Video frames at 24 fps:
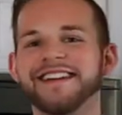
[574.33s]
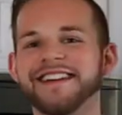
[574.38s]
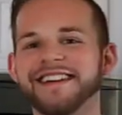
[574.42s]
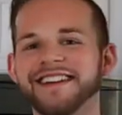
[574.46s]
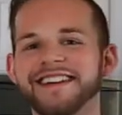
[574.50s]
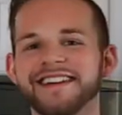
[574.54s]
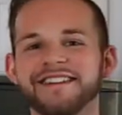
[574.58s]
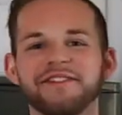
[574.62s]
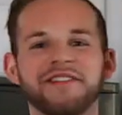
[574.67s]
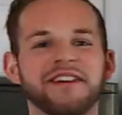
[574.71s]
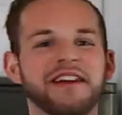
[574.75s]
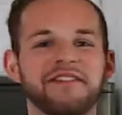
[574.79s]

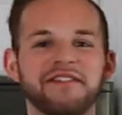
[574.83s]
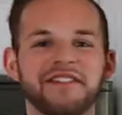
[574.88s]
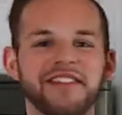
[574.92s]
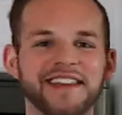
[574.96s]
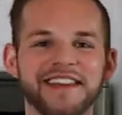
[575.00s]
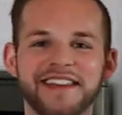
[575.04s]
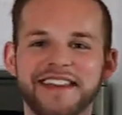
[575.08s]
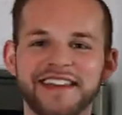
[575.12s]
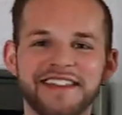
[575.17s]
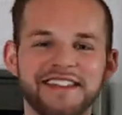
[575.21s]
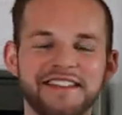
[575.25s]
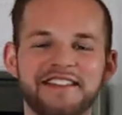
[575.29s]
whatever the
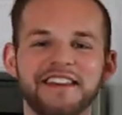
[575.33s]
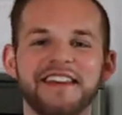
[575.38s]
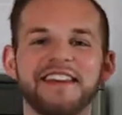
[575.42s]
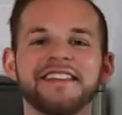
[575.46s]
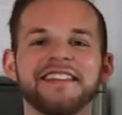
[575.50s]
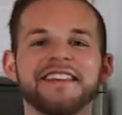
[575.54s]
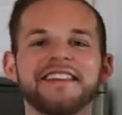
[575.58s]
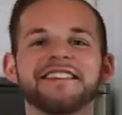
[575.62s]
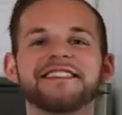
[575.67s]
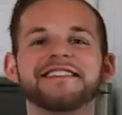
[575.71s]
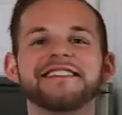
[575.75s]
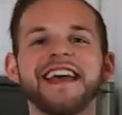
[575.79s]
kids say
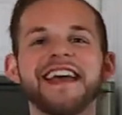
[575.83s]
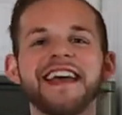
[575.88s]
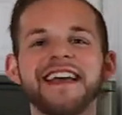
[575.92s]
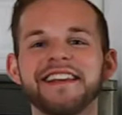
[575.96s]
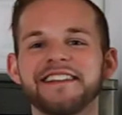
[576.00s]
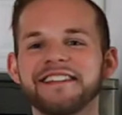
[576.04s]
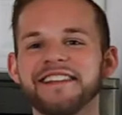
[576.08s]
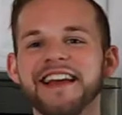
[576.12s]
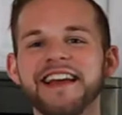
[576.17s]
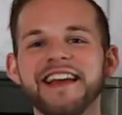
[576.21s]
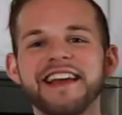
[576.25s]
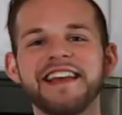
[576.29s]
these
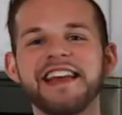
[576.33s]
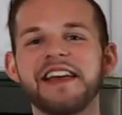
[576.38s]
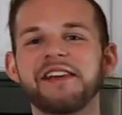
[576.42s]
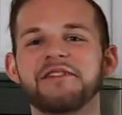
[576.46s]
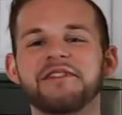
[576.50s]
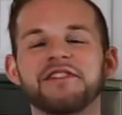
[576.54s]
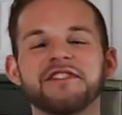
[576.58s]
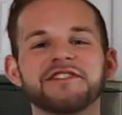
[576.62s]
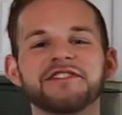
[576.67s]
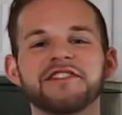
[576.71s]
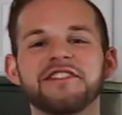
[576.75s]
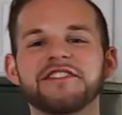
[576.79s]
days, if
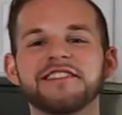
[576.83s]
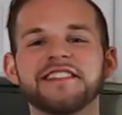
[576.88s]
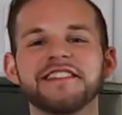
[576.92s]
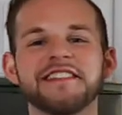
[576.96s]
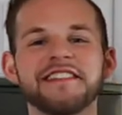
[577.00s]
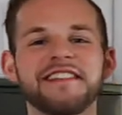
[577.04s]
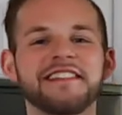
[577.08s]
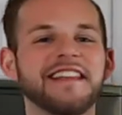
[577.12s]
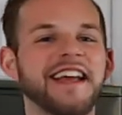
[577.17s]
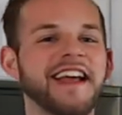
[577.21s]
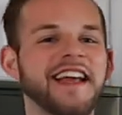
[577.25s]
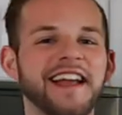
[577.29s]
you're interested in
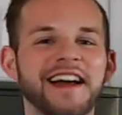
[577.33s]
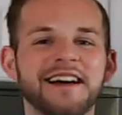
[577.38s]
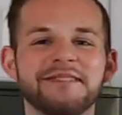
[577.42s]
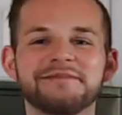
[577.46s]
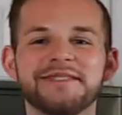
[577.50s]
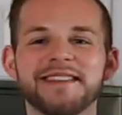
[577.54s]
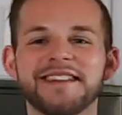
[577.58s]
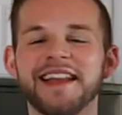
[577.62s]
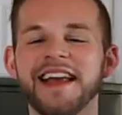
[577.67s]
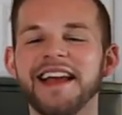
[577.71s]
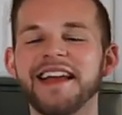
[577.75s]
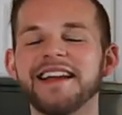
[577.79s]
staying up
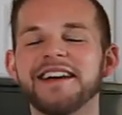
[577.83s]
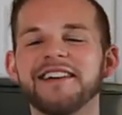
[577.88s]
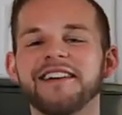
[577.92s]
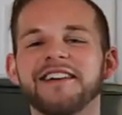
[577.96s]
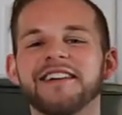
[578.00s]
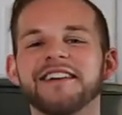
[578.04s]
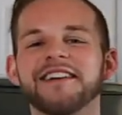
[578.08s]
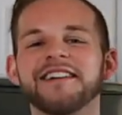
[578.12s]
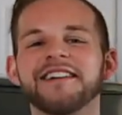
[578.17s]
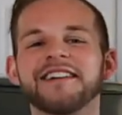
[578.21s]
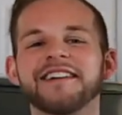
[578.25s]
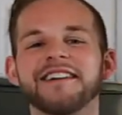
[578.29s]
to date
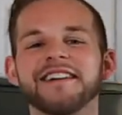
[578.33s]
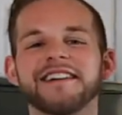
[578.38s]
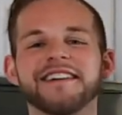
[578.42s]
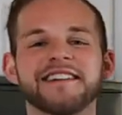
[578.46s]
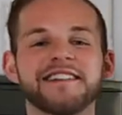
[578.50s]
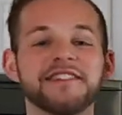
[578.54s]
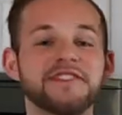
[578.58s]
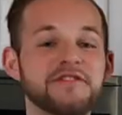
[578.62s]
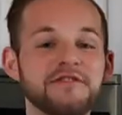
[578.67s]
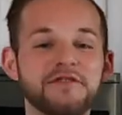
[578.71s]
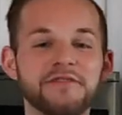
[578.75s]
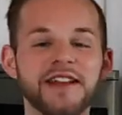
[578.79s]
on
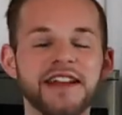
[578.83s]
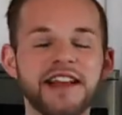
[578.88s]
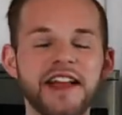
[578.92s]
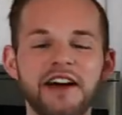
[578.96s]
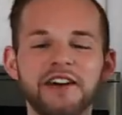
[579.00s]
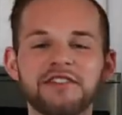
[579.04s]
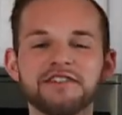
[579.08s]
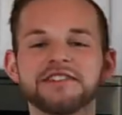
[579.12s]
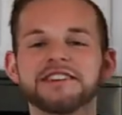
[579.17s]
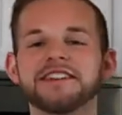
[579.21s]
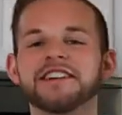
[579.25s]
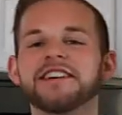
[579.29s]
new
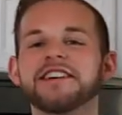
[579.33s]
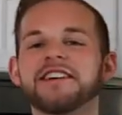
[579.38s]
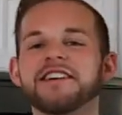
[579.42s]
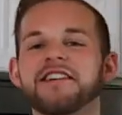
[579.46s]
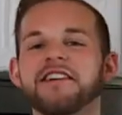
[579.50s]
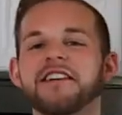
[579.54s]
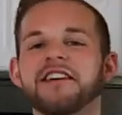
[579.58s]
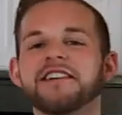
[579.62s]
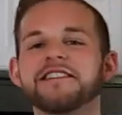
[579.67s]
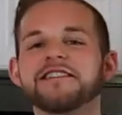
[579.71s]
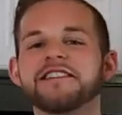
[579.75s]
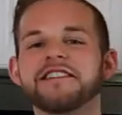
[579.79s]
videos
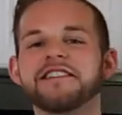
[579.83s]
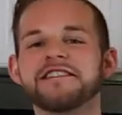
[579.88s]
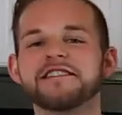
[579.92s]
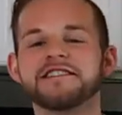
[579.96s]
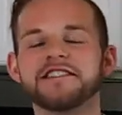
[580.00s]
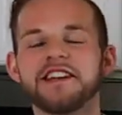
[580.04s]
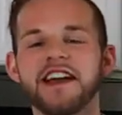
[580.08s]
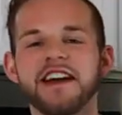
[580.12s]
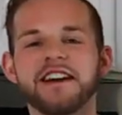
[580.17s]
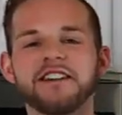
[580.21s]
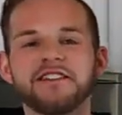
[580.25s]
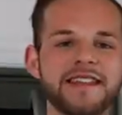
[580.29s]
on this
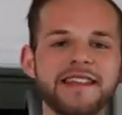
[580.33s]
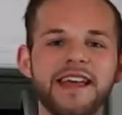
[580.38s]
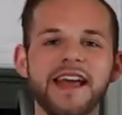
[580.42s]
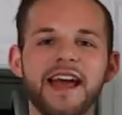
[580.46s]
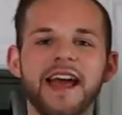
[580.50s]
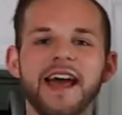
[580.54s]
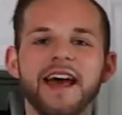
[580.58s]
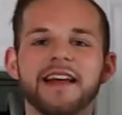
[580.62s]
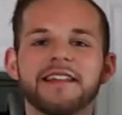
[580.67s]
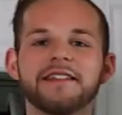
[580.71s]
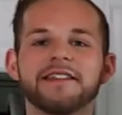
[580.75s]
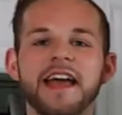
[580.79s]
channel.
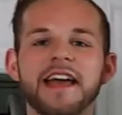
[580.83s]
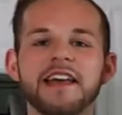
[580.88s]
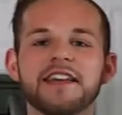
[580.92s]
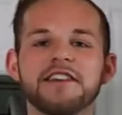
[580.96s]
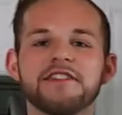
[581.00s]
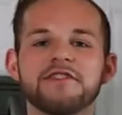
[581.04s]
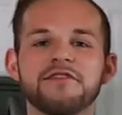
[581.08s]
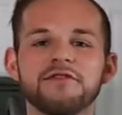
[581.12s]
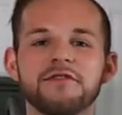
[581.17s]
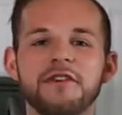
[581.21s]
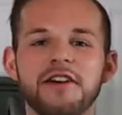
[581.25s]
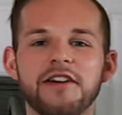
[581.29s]
And thank
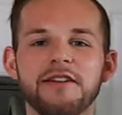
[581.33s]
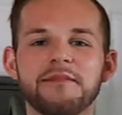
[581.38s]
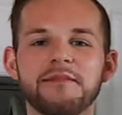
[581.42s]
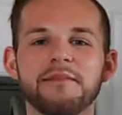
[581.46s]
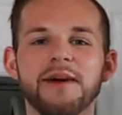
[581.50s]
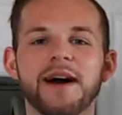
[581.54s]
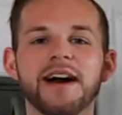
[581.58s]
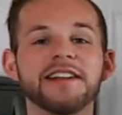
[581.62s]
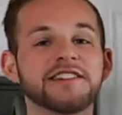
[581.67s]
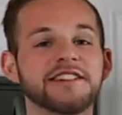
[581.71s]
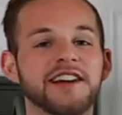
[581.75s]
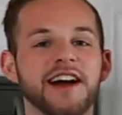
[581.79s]
you very
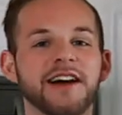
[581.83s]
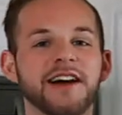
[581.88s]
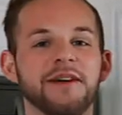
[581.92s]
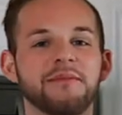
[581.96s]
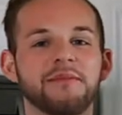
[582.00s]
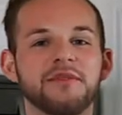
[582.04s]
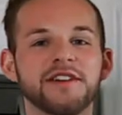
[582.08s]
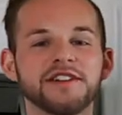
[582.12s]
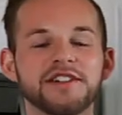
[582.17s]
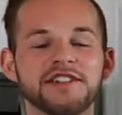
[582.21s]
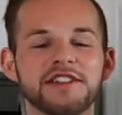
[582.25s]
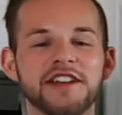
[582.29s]
much. I
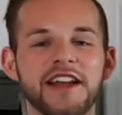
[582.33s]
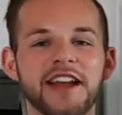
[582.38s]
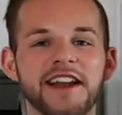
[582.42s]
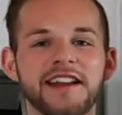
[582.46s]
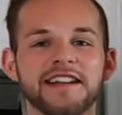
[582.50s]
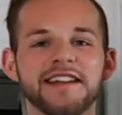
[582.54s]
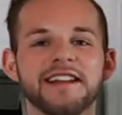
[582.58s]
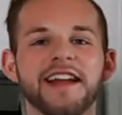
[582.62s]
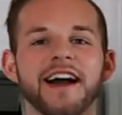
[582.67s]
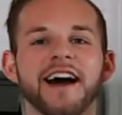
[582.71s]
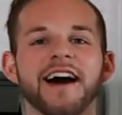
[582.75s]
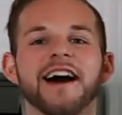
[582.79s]
appreciate
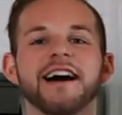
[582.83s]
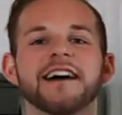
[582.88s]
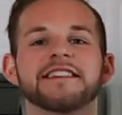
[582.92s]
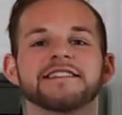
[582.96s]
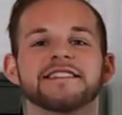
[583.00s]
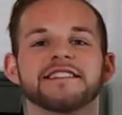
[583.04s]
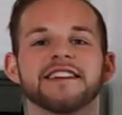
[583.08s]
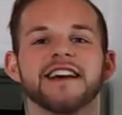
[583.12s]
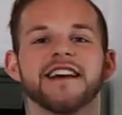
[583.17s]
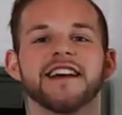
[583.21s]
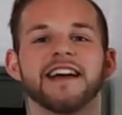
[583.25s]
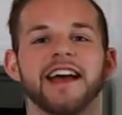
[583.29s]
it,
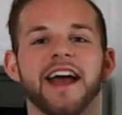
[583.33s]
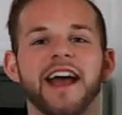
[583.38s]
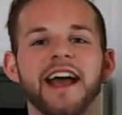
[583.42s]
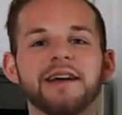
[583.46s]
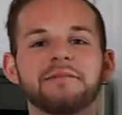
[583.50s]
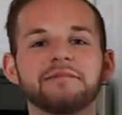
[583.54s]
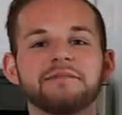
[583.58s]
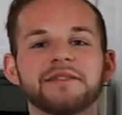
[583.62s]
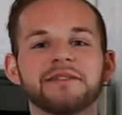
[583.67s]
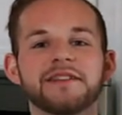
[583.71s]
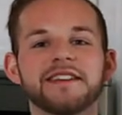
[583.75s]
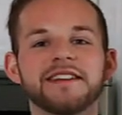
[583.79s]
guys.
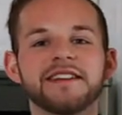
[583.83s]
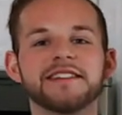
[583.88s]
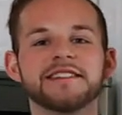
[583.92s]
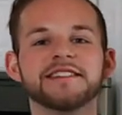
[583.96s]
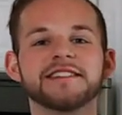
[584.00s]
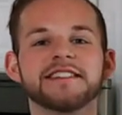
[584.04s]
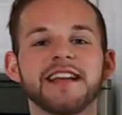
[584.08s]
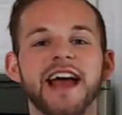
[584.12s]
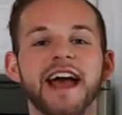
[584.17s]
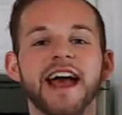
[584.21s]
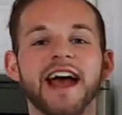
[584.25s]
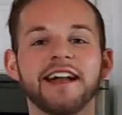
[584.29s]
And
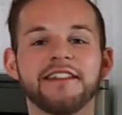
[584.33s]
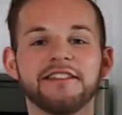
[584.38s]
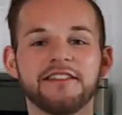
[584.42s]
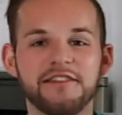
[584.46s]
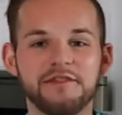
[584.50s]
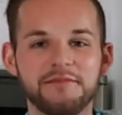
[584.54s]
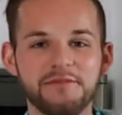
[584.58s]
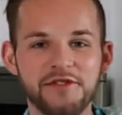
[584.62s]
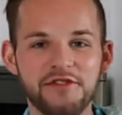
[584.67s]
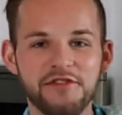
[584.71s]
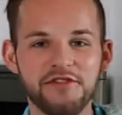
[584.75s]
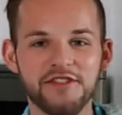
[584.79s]
please add
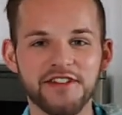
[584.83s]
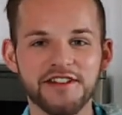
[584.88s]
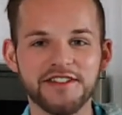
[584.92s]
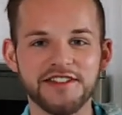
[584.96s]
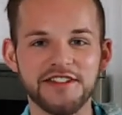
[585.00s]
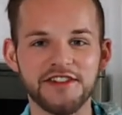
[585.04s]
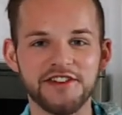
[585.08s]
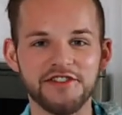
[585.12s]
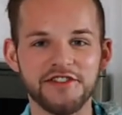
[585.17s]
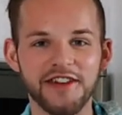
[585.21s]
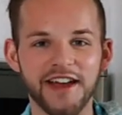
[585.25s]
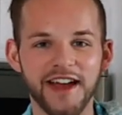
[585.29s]
some music
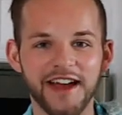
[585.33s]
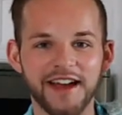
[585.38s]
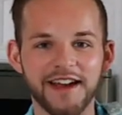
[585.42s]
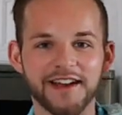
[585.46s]
to your day.